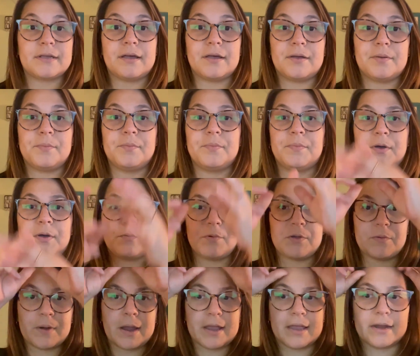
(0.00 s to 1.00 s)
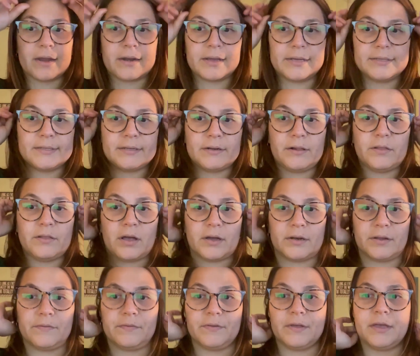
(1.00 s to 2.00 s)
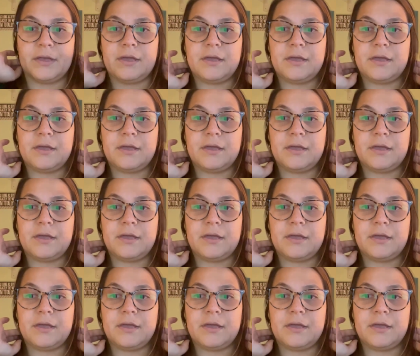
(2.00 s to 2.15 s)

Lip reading: but we recognize that a lot of